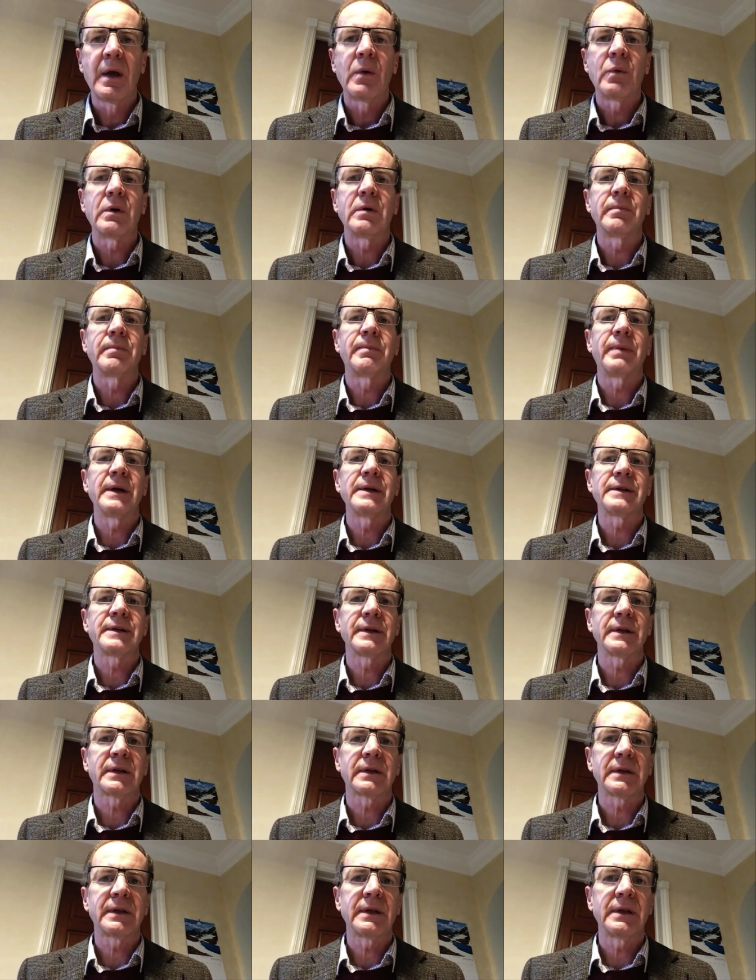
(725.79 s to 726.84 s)
Well,
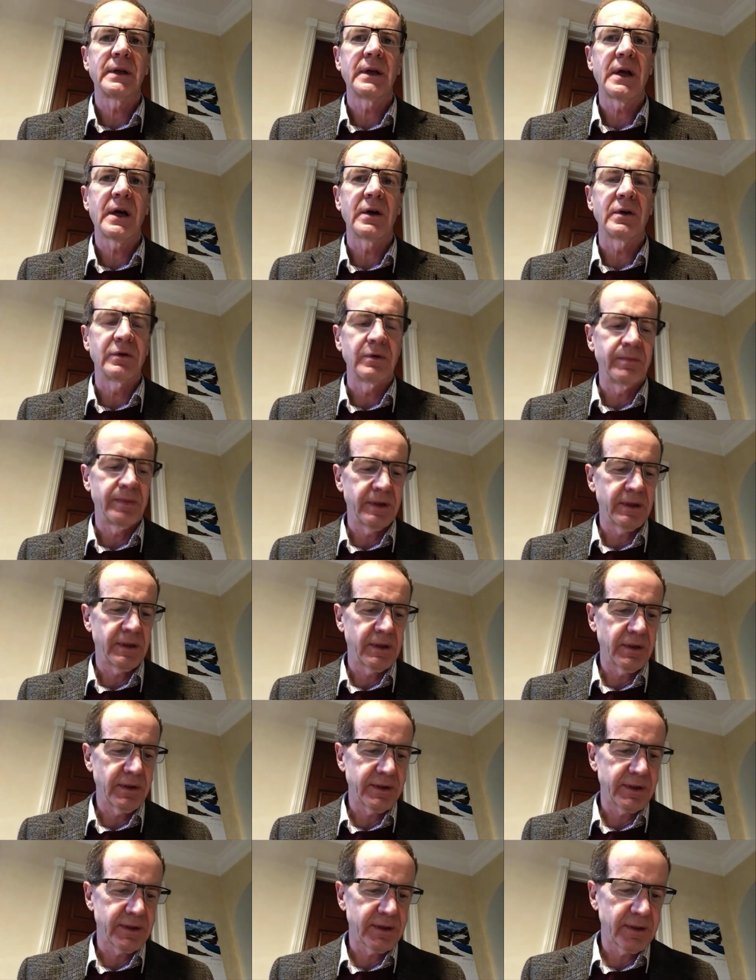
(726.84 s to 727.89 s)
basically, no,
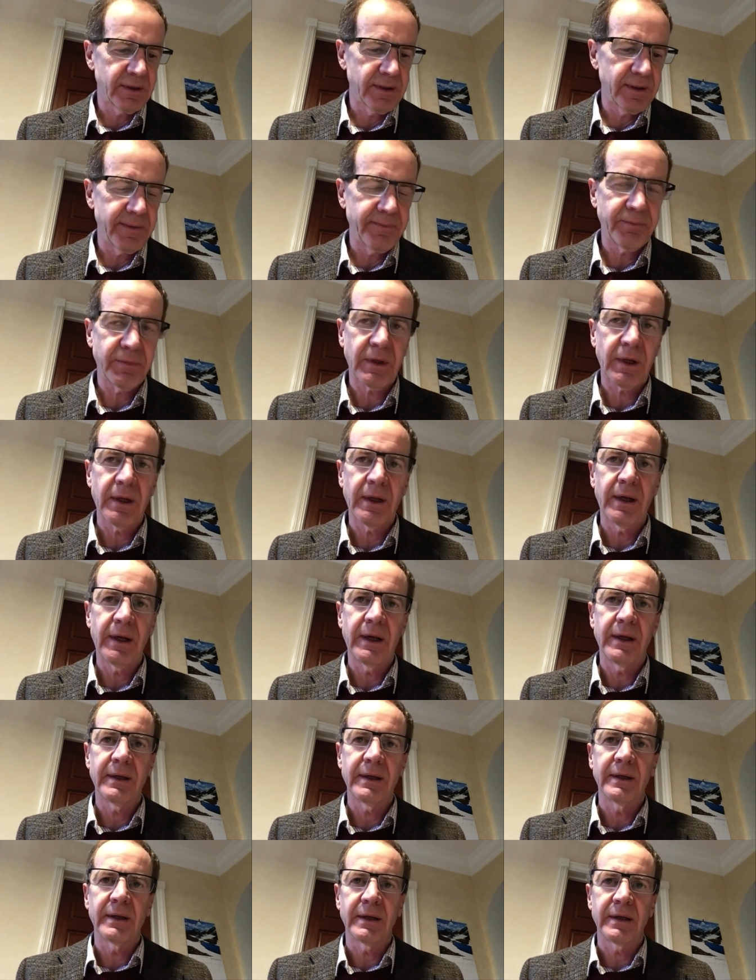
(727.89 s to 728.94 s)
because
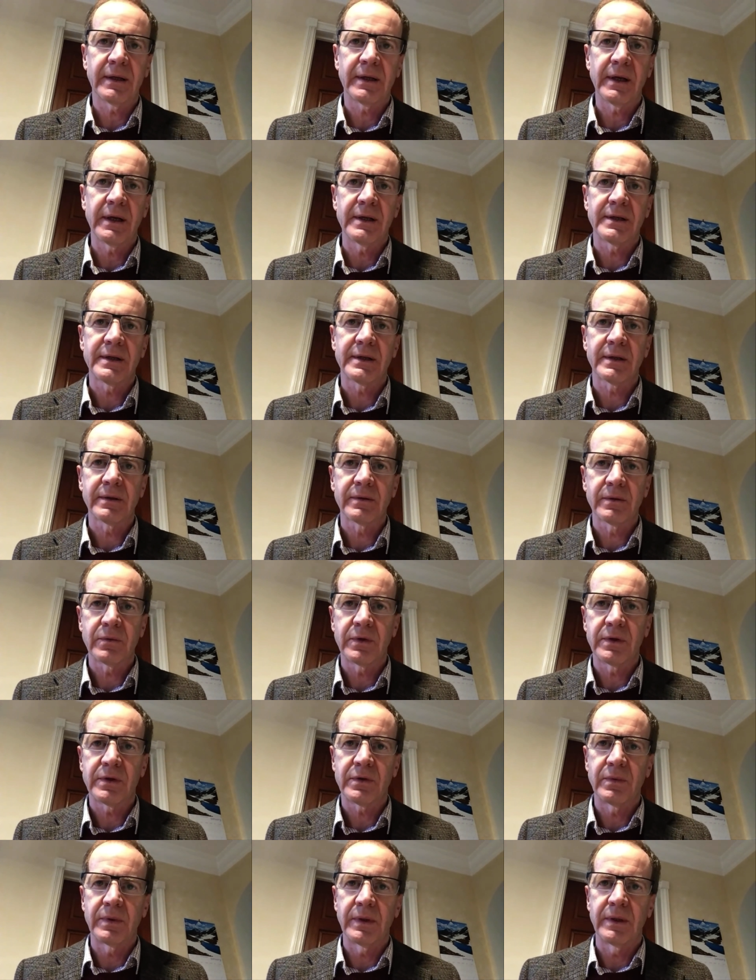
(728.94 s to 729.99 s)
in a case
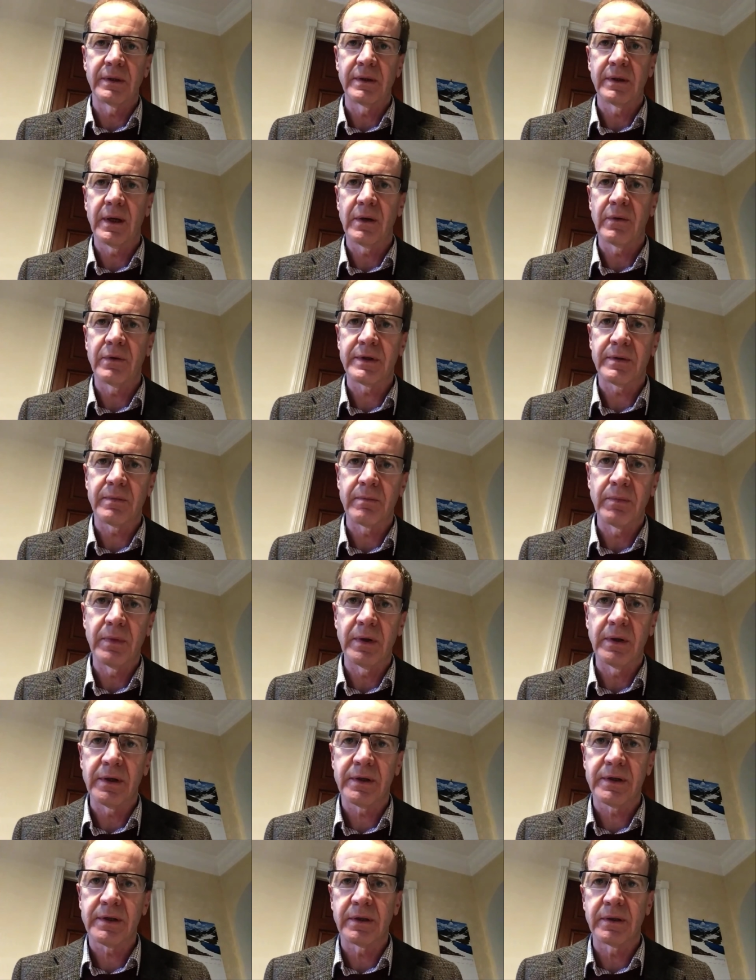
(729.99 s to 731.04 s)
which we know as
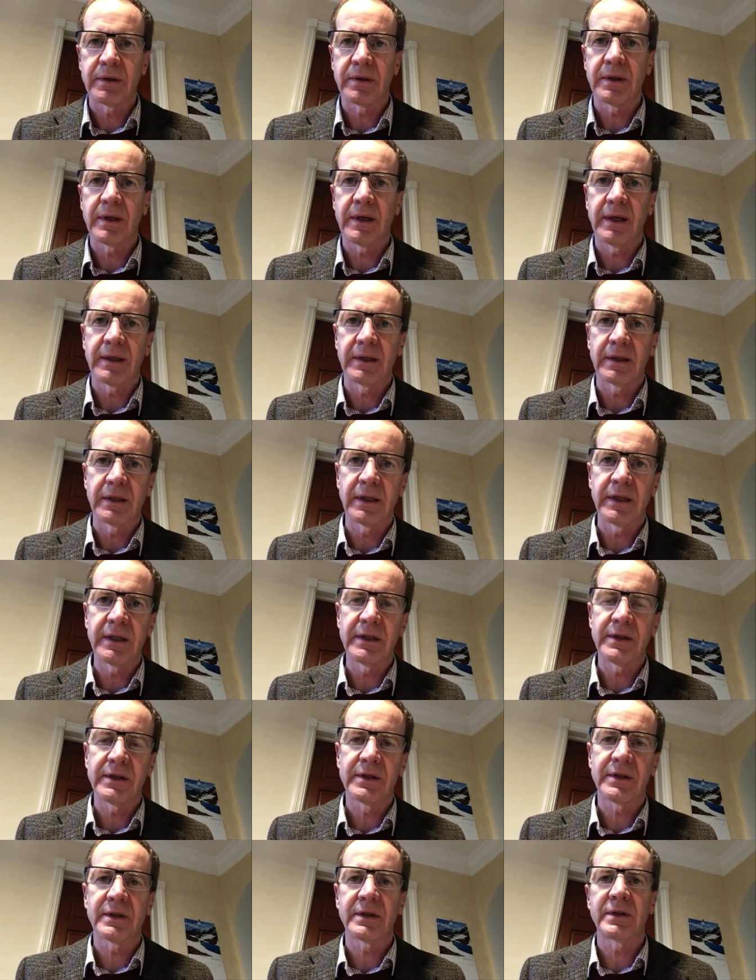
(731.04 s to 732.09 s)
Merton and
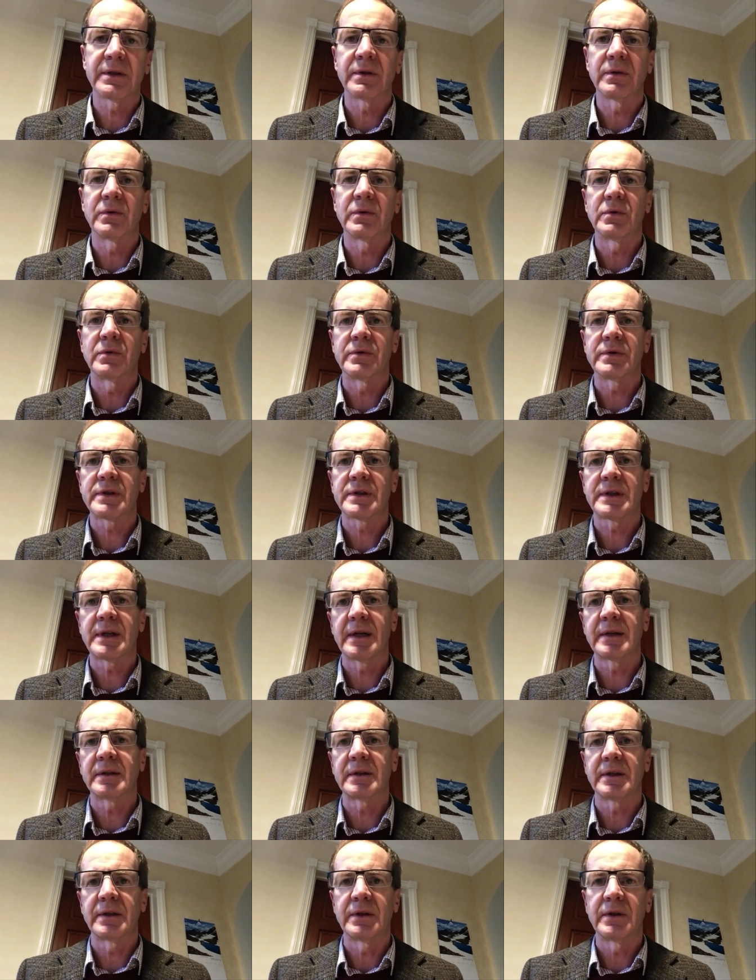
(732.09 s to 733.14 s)
Leach, or
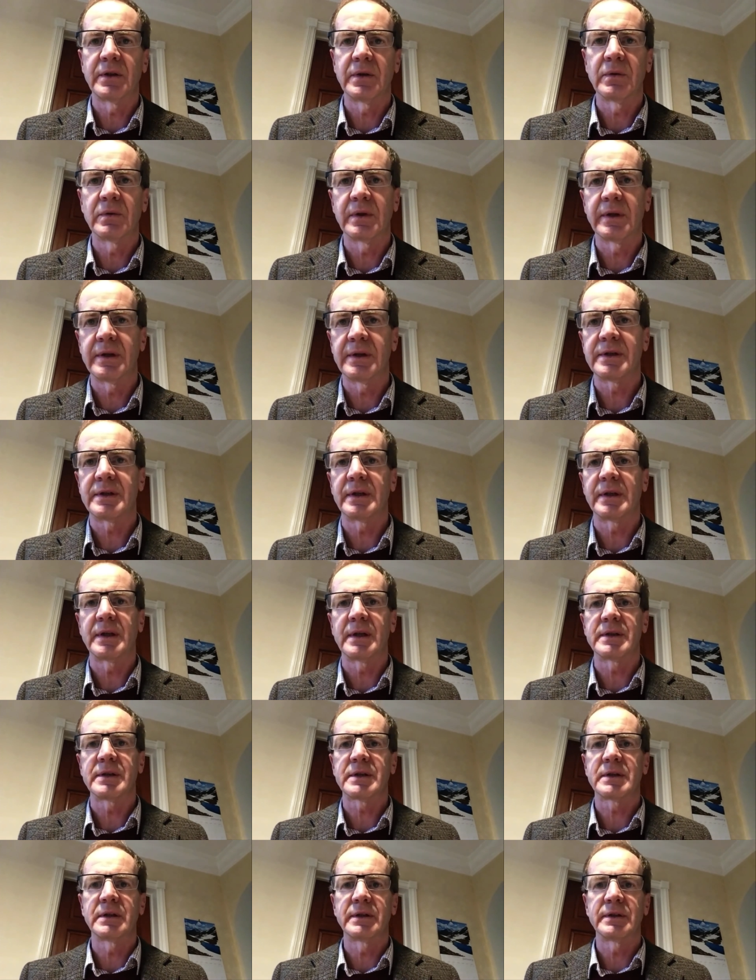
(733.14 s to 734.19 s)
Stanley Hugh Leach
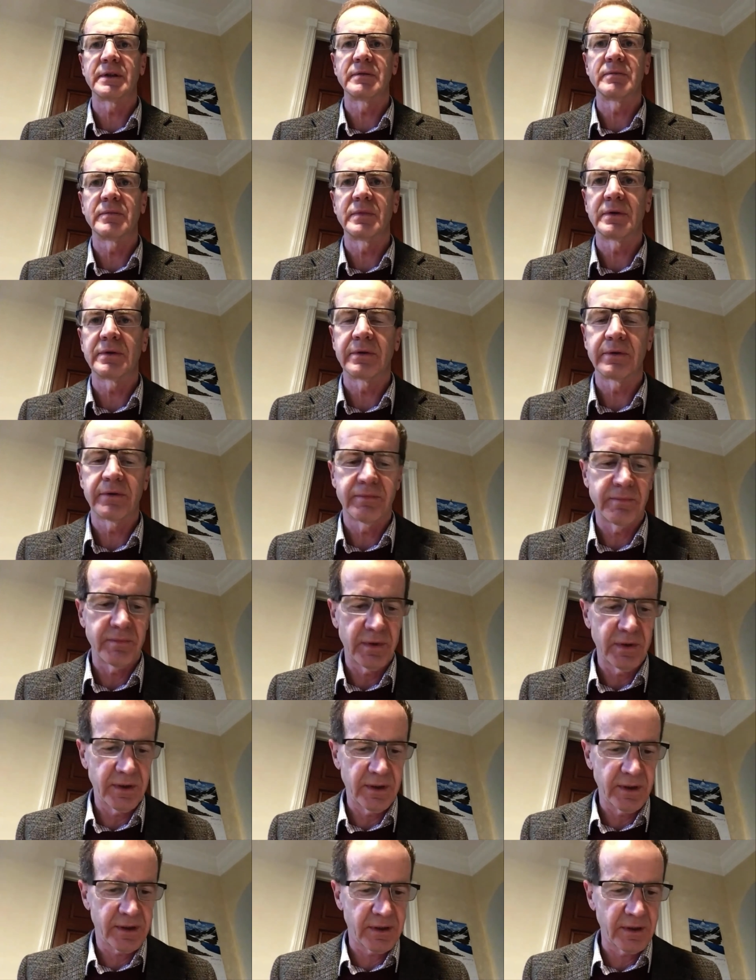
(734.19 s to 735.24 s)
against London Borough of
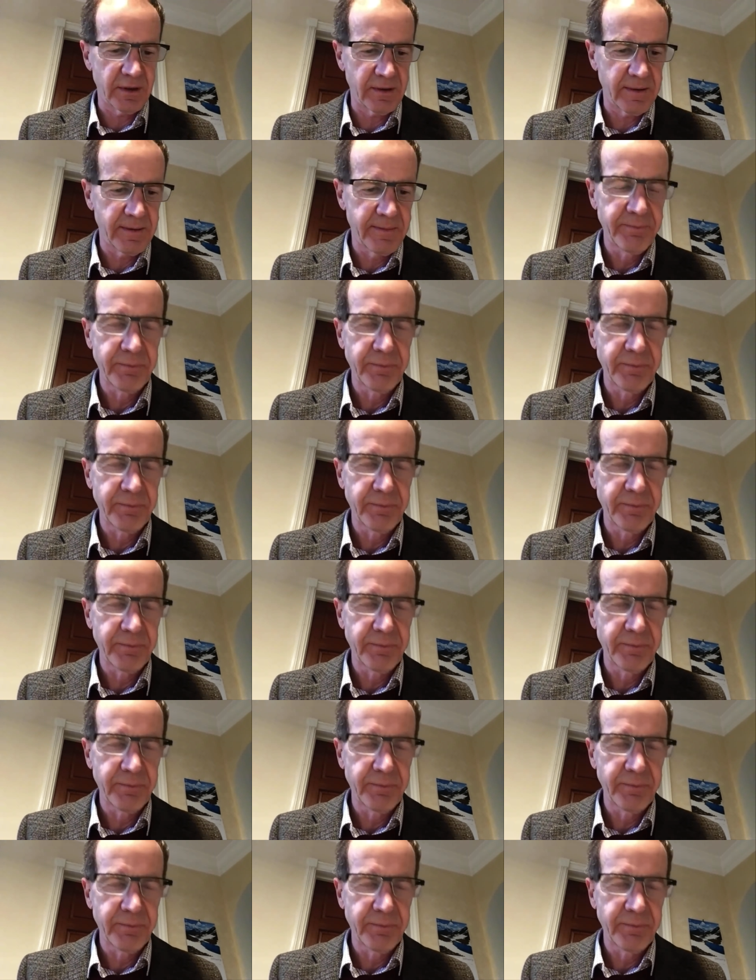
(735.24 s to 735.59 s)
Merton,